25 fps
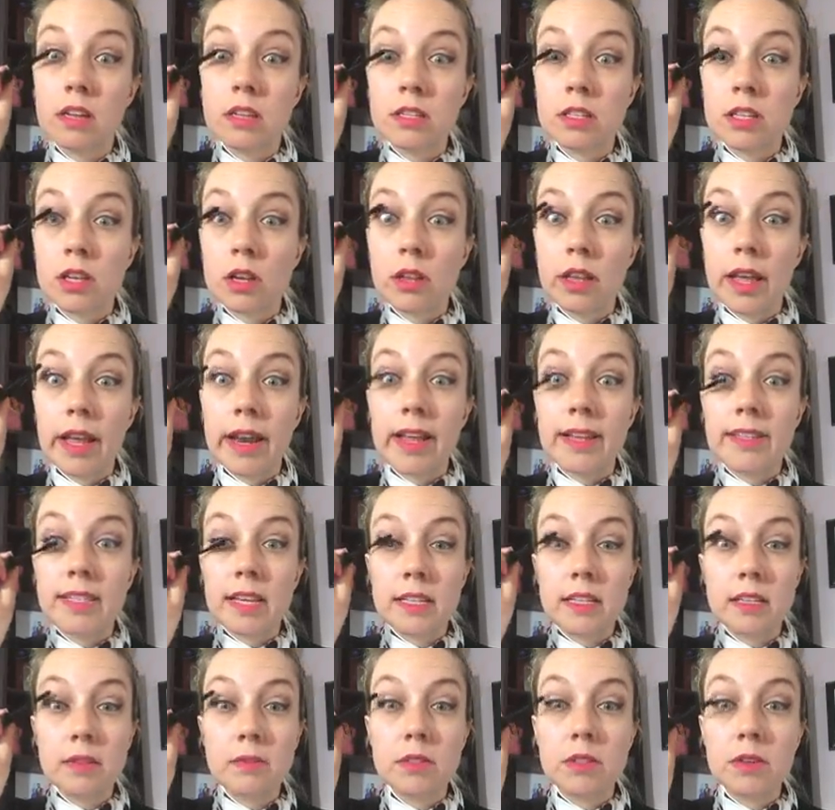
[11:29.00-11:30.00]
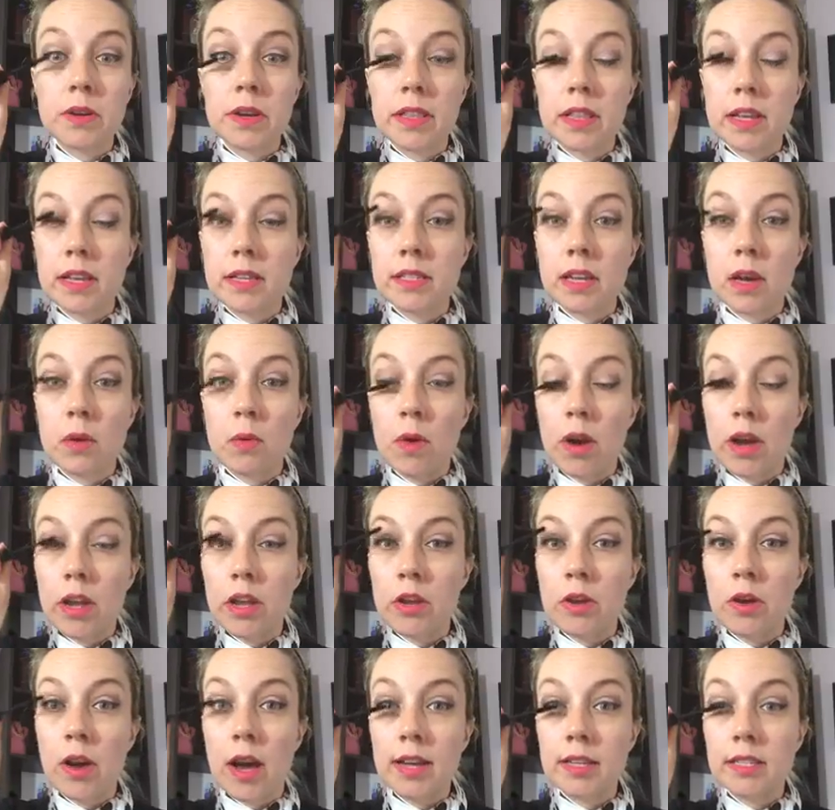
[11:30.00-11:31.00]
So ladies, as I'm doing this, I
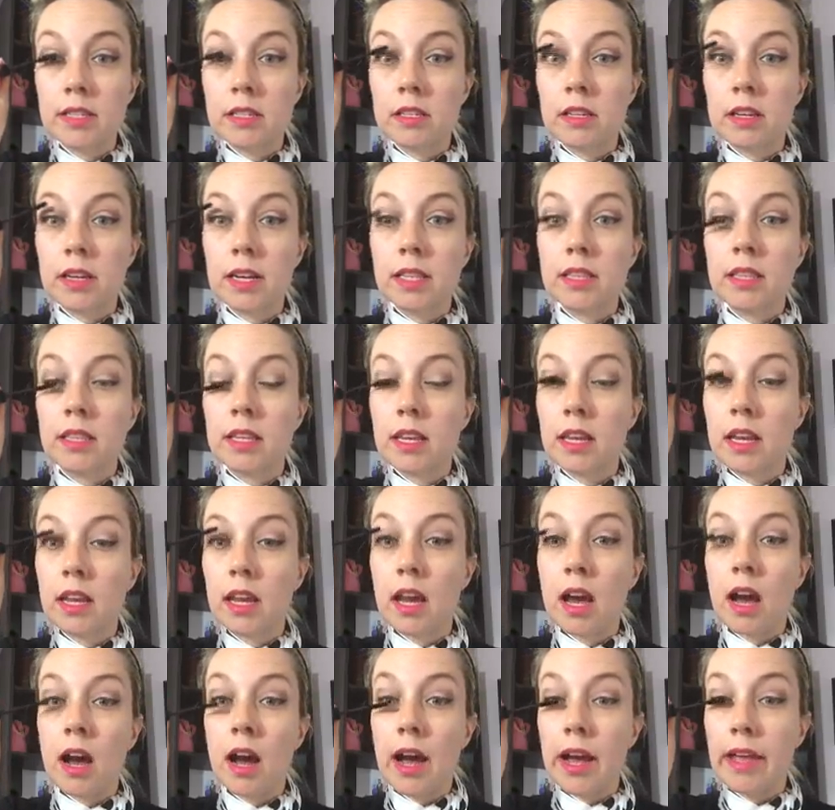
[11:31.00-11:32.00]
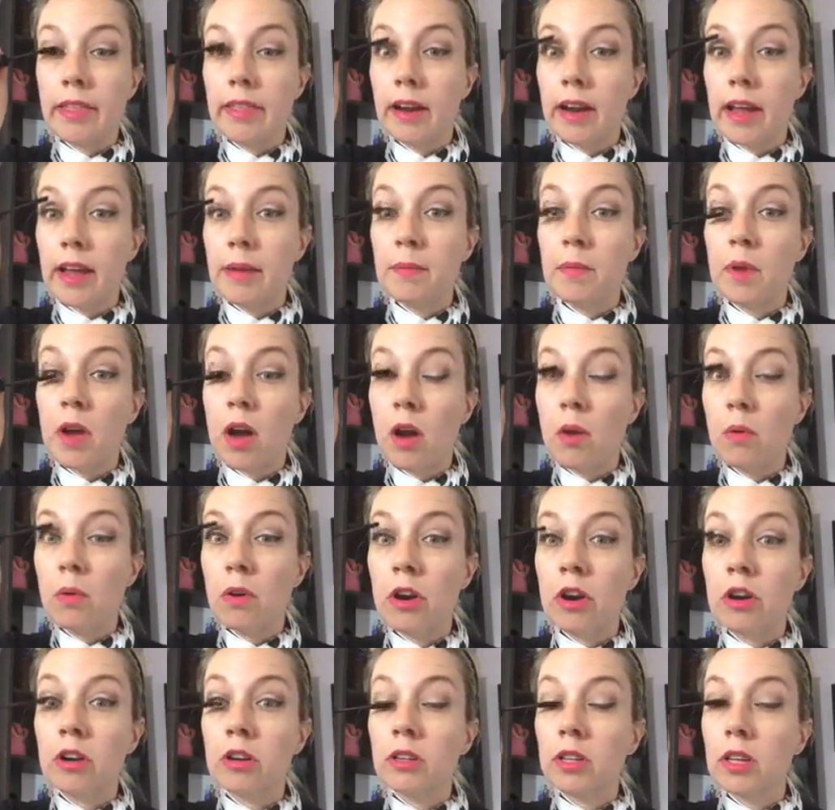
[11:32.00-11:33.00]
want you guys to look at the eye that I'm not
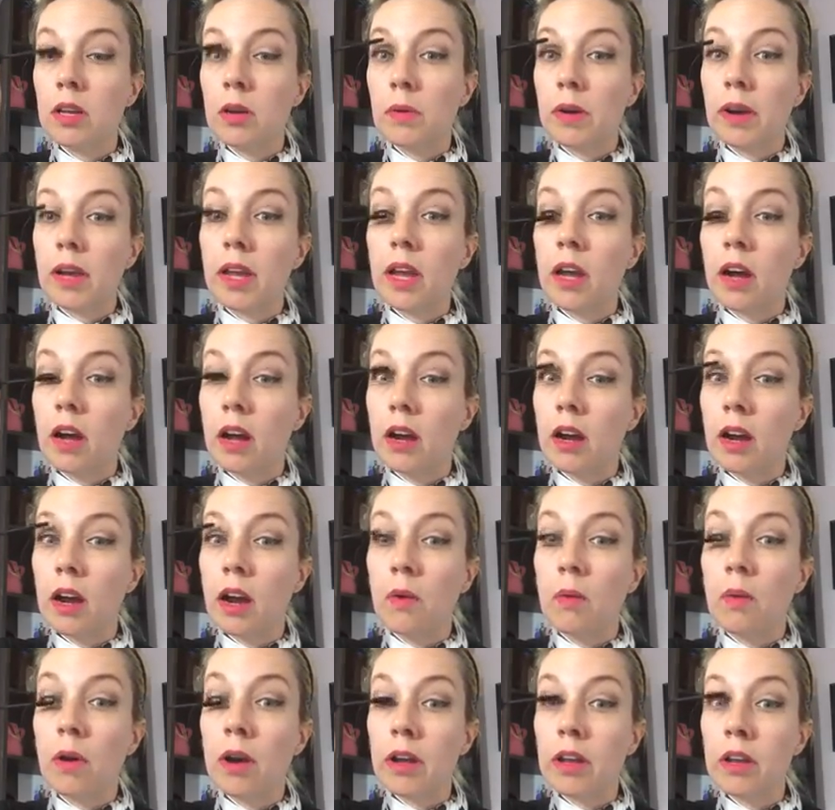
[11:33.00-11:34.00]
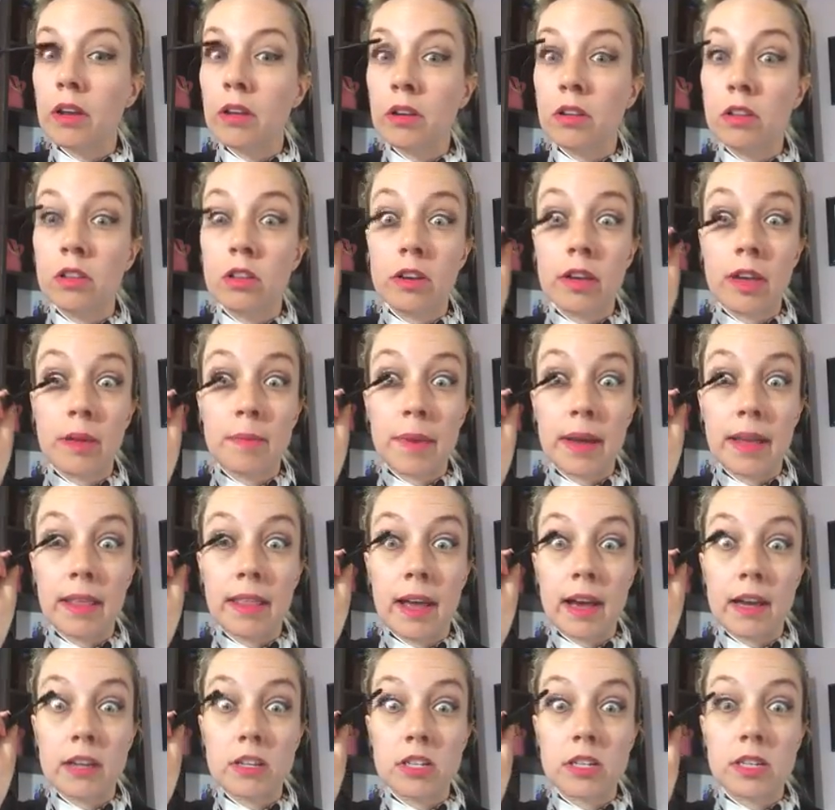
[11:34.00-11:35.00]
currently working on, and I want you to look at my
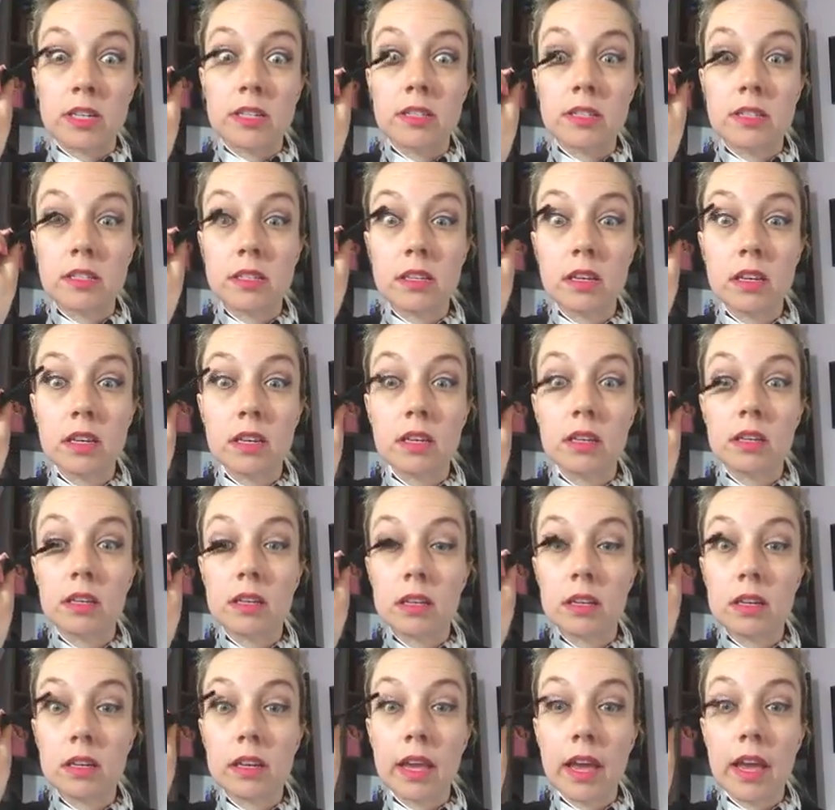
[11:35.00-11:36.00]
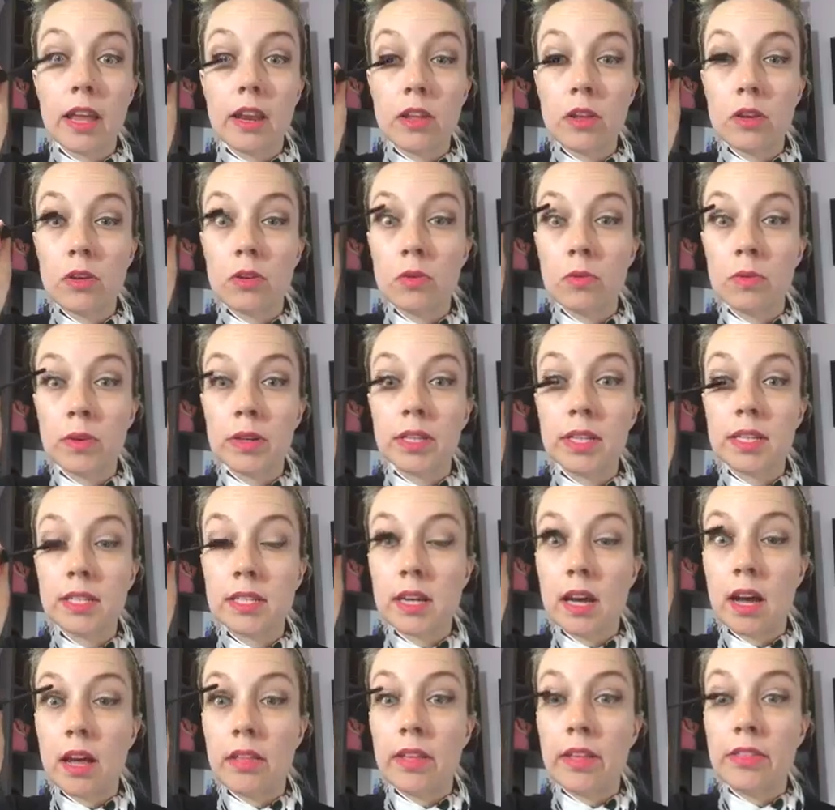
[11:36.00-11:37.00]
lashes. Can you really
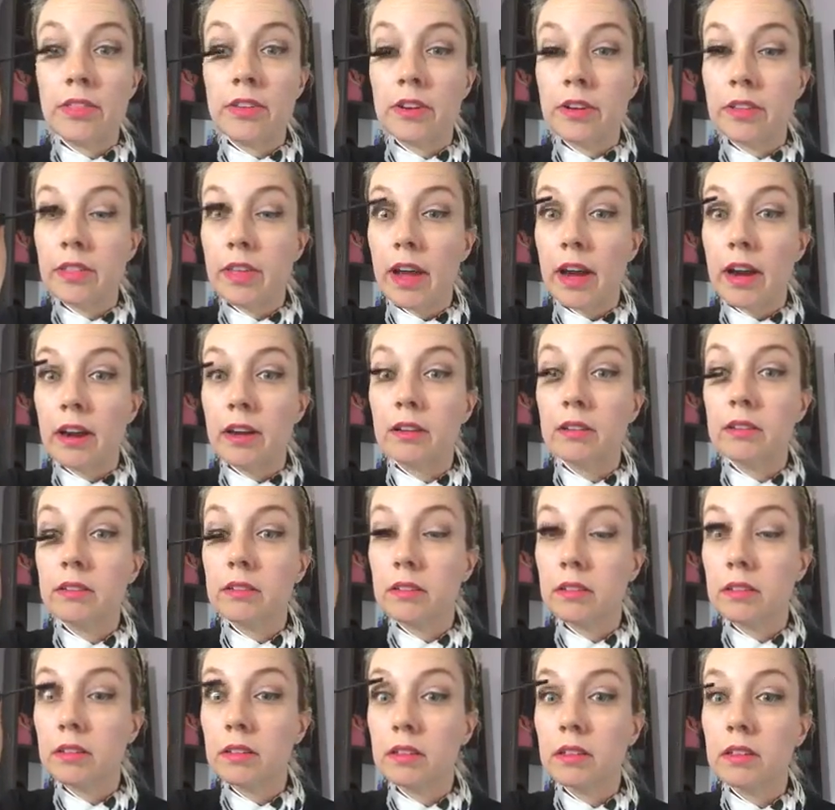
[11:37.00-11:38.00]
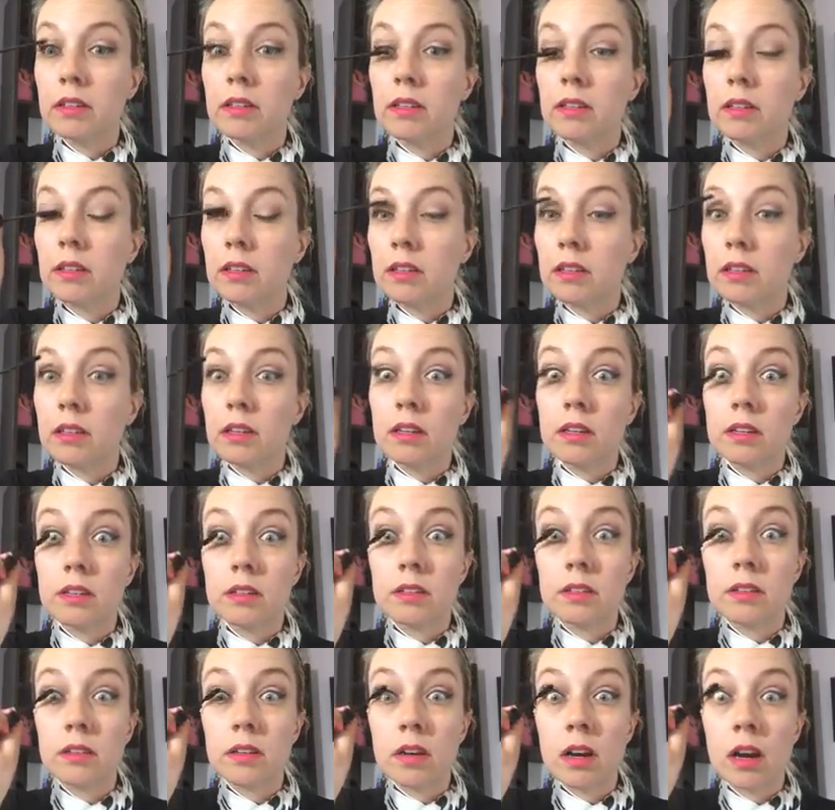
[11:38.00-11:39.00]
tell that they're there?
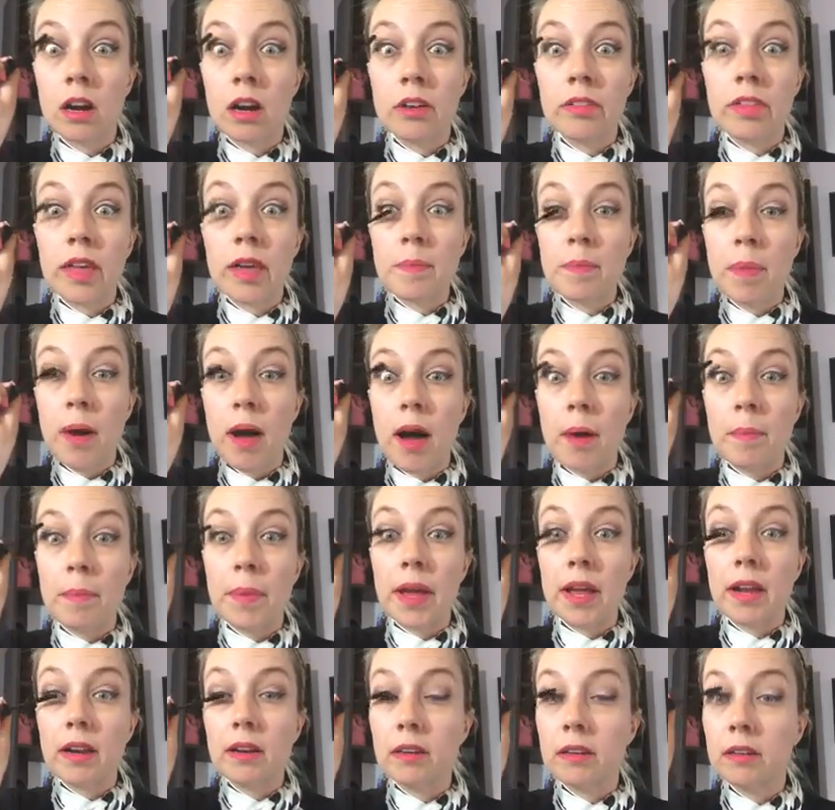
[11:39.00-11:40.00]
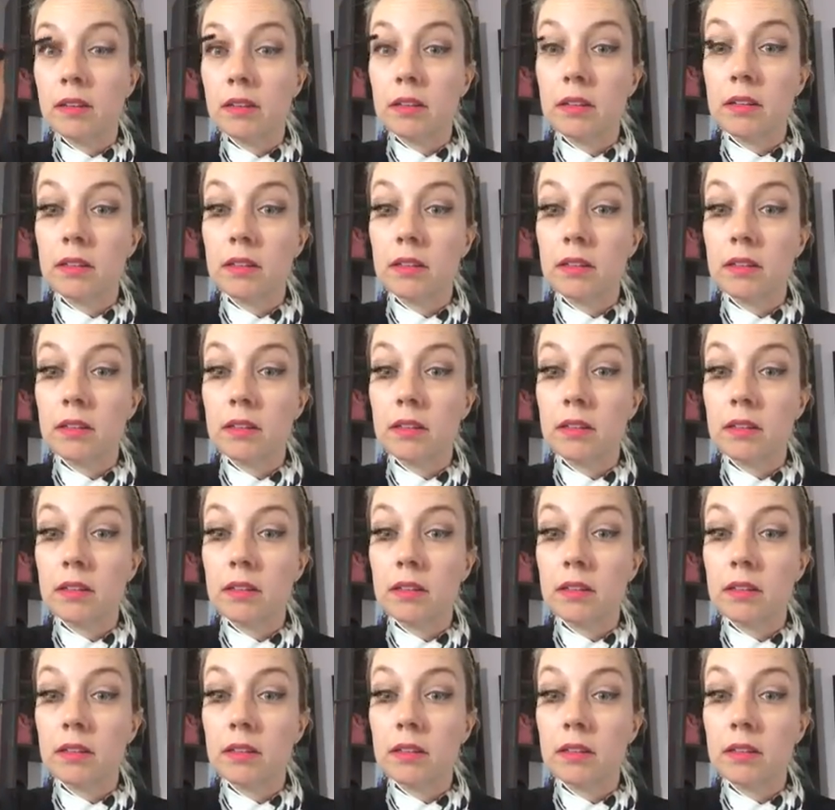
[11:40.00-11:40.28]
Are they popping?